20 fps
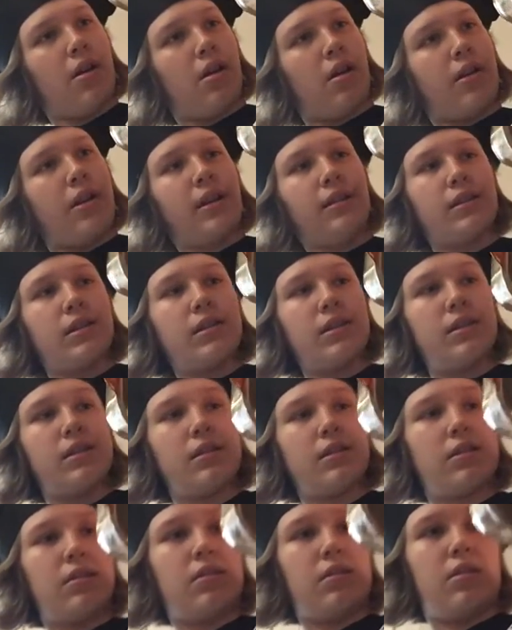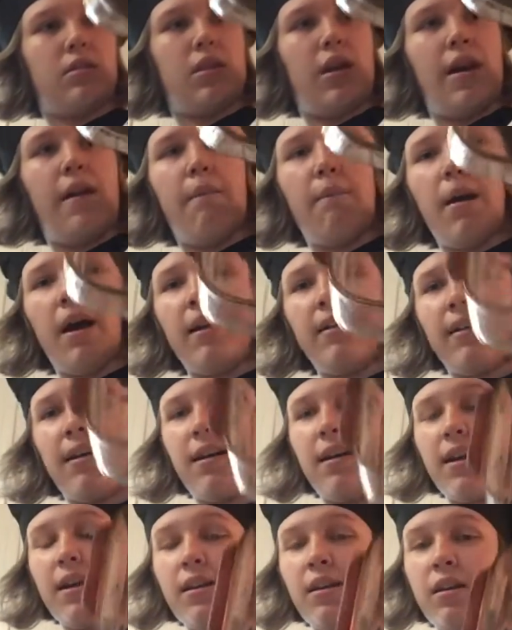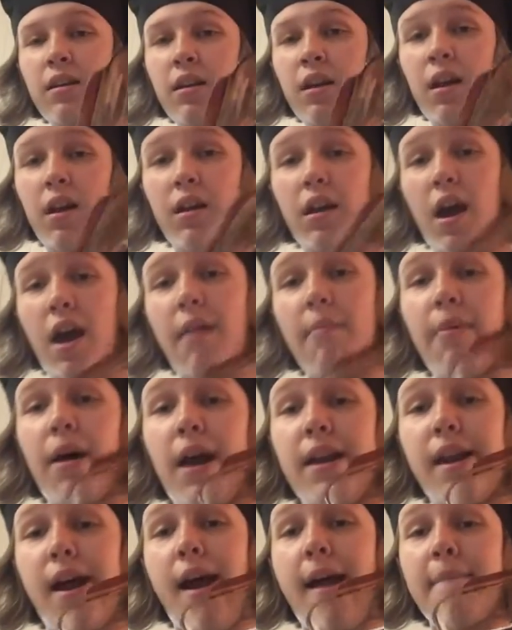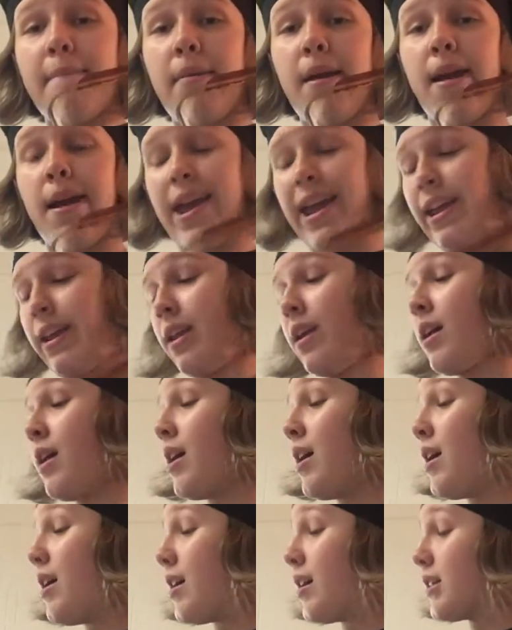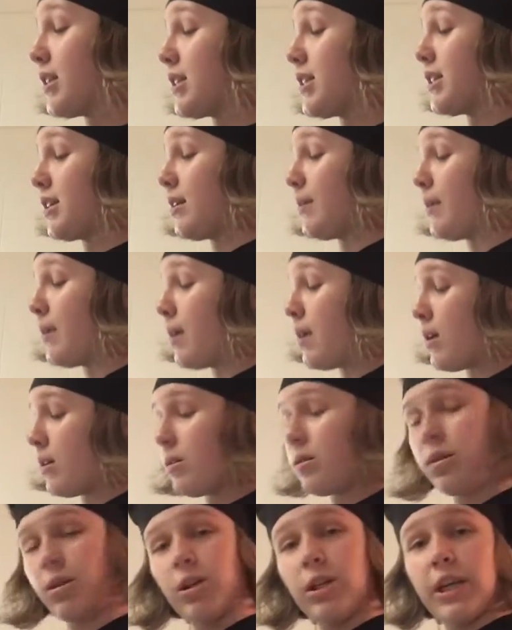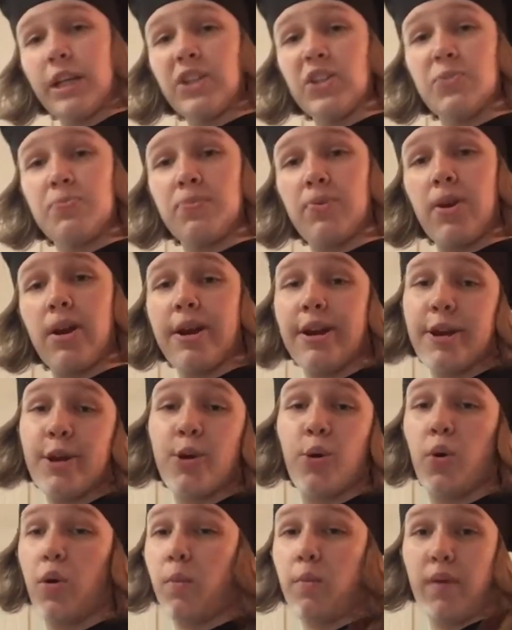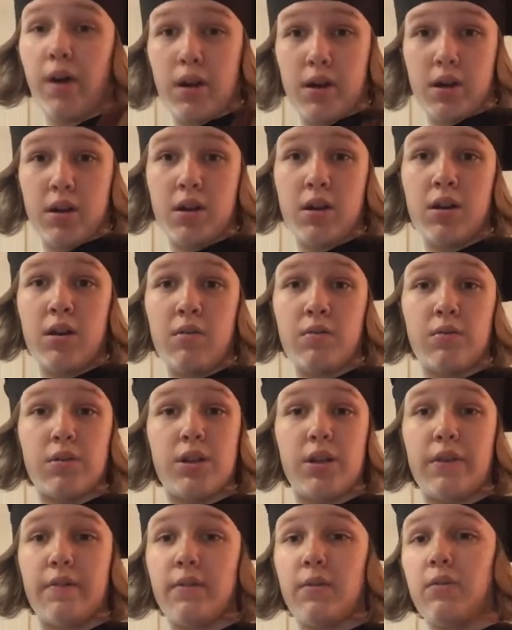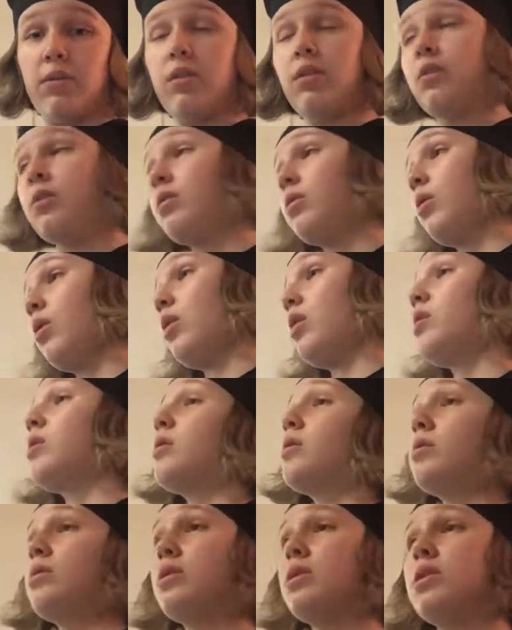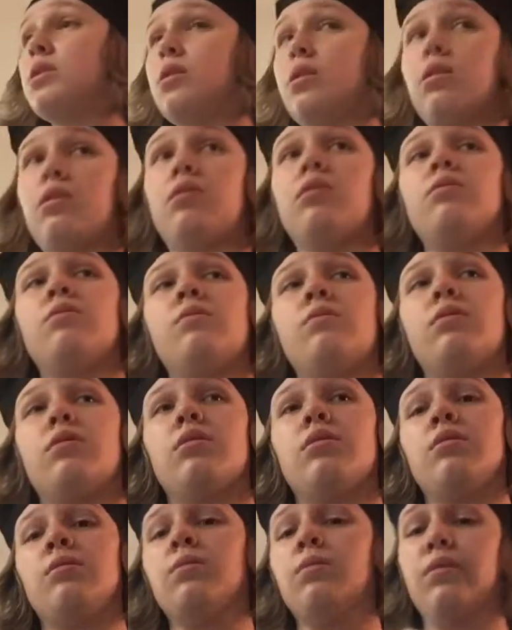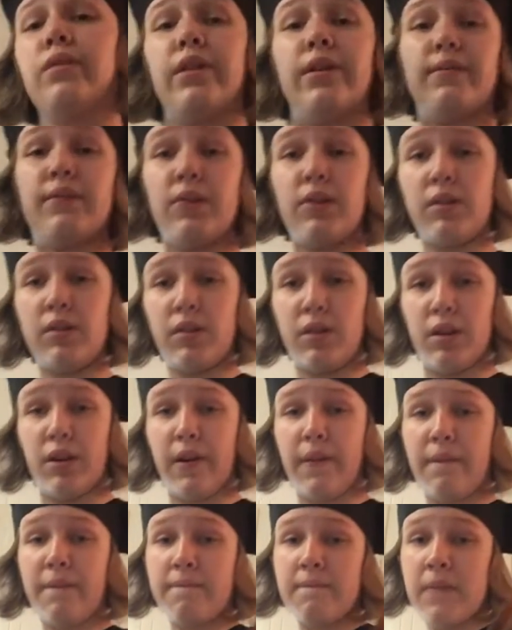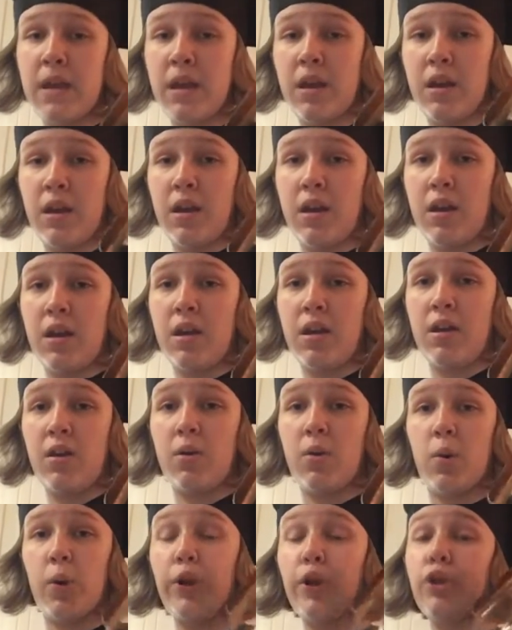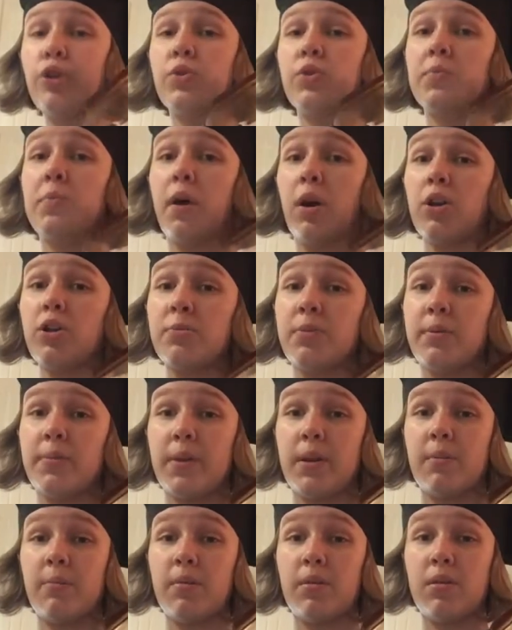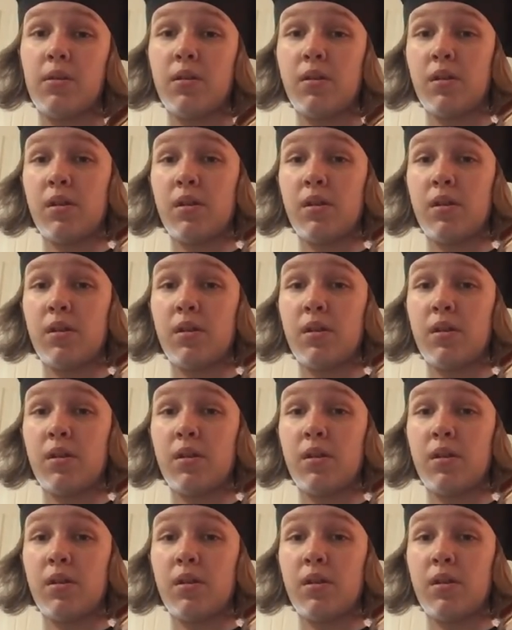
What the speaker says: think this is 9x9, a 9x9 pan, and some cooking spray or butter, whichever one, or Crisco or whatever, you know. Or you can use parchment paper.